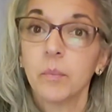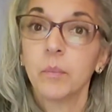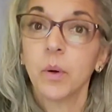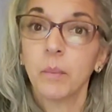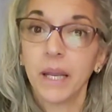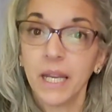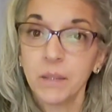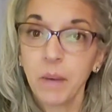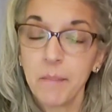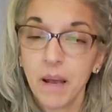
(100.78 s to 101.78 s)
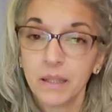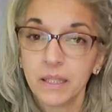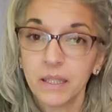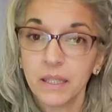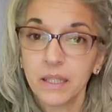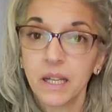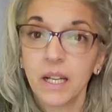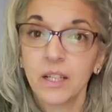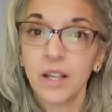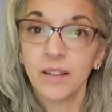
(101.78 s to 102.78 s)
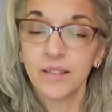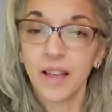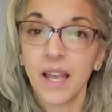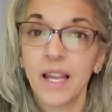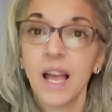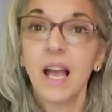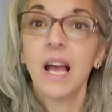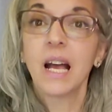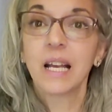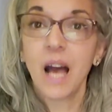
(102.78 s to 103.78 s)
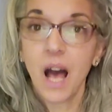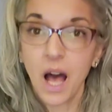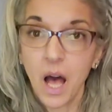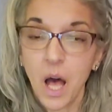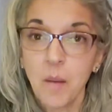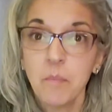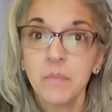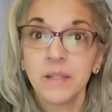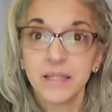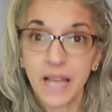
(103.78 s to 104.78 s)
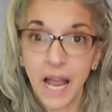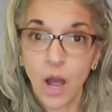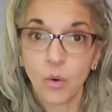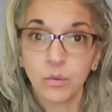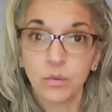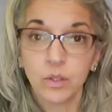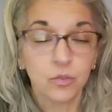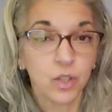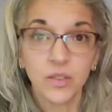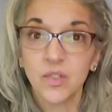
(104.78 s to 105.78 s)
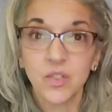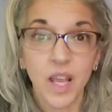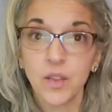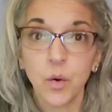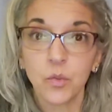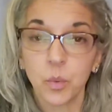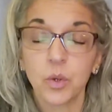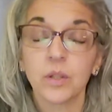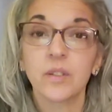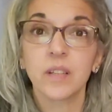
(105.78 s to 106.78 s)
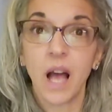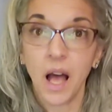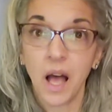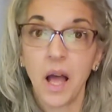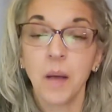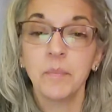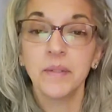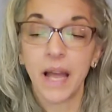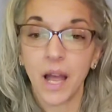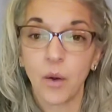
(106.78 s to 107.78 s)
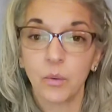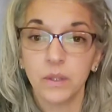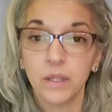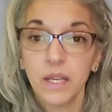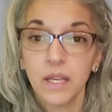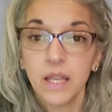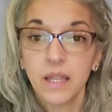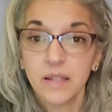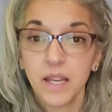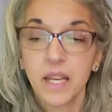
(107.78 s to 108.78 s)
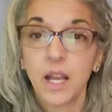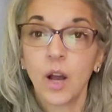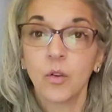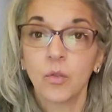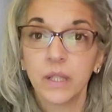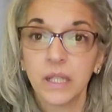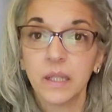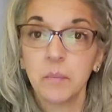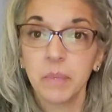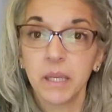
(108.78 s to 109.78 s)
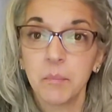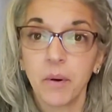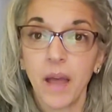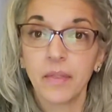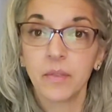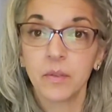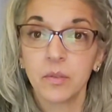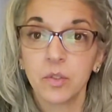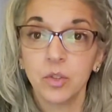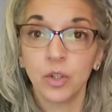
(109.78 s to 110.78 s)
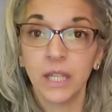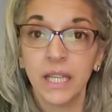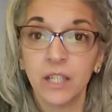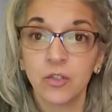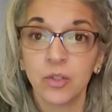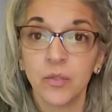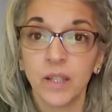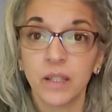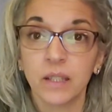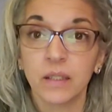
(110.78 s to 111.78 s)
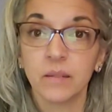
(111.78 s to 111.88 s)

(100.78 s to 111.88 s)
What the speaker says: put my hand on my belly and say, calm down. Just say those words, calm down. Then take a really big breath. Your hand should feel it.